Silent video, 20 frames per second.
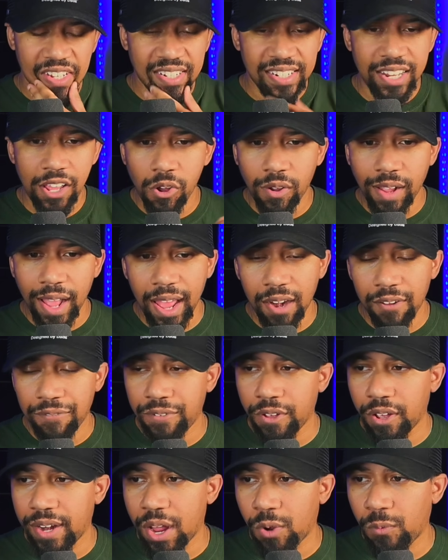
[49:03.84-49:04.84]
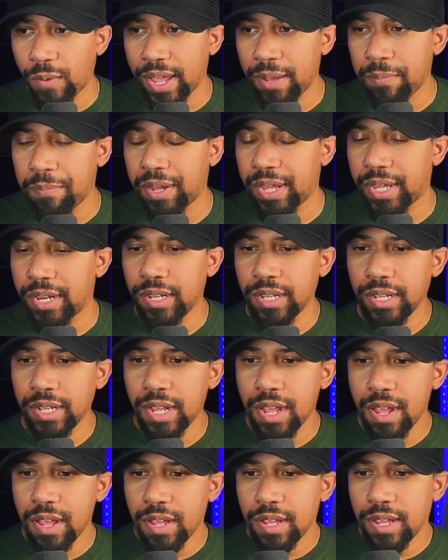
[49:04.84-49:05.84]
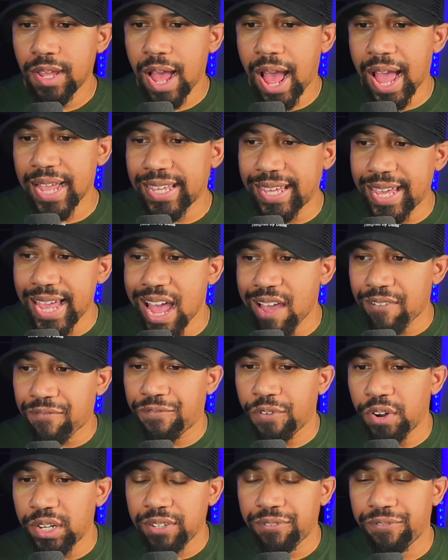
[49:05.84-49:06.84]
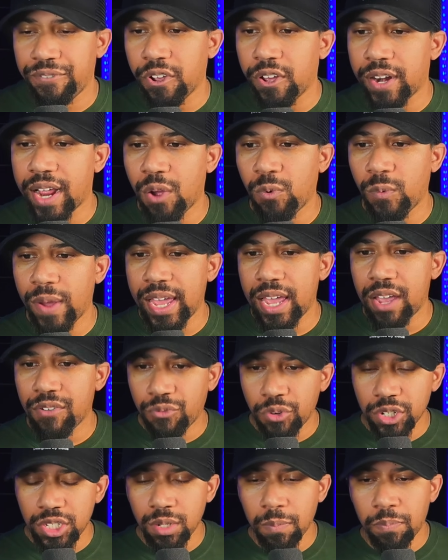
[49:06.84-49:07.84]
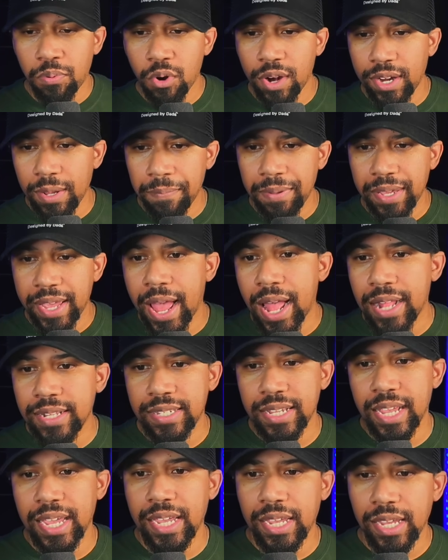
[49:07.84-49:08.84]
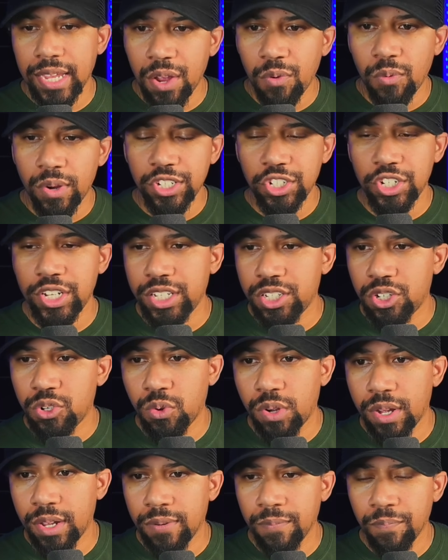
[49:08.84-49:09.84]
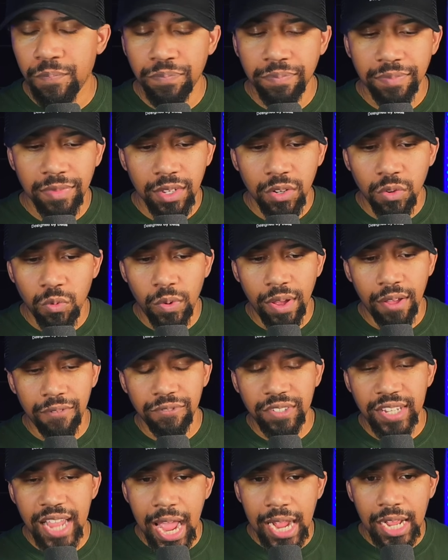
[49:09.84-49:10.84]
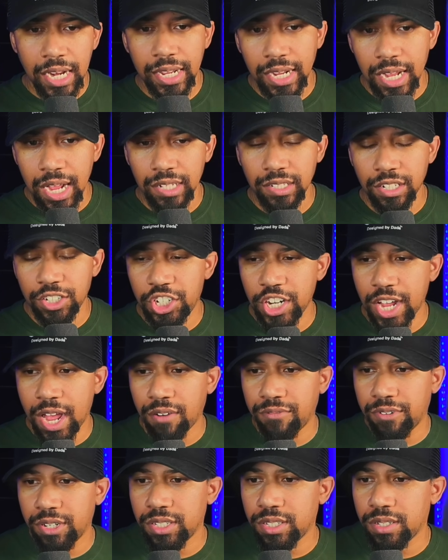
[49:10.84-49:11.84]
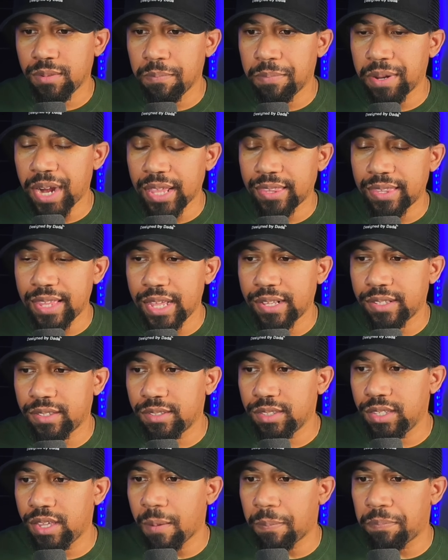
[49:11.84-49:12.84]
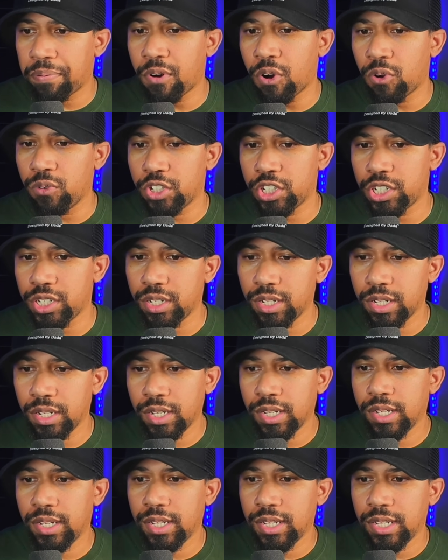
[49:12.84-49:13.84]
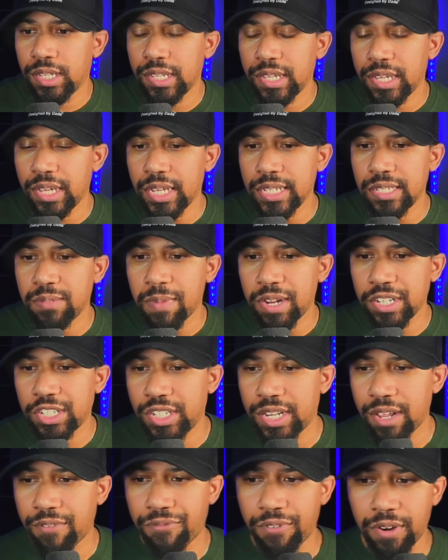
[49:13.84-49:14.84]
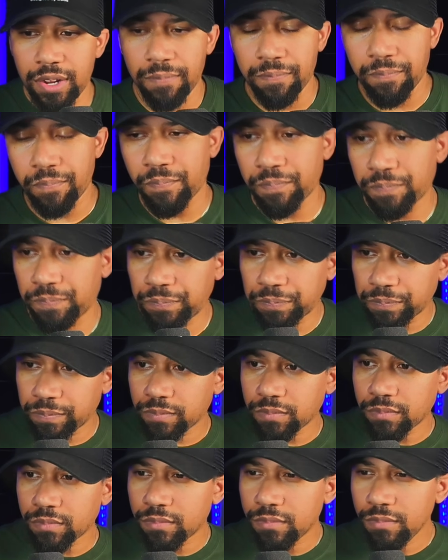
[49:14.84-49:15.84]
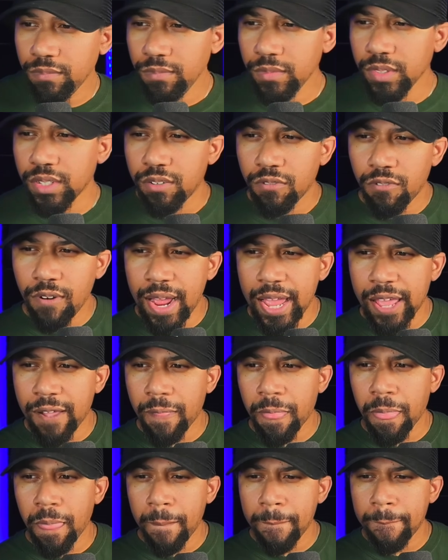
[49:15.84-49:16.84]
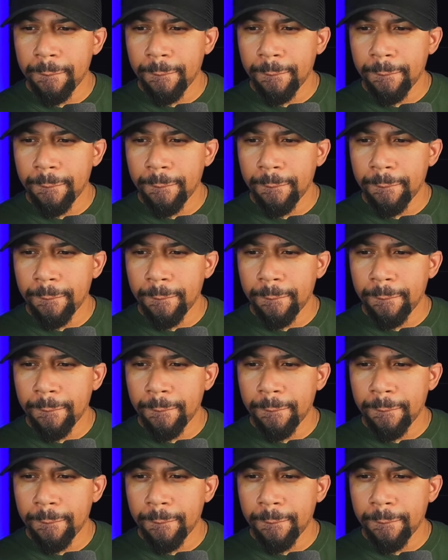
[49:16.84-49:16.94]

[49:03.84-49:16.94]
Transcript: I still kind of feel that way, but I can't fully feel that way if we're supporting Beyonce and what she's doing with tackling other genres. But I think the approach is much different, right?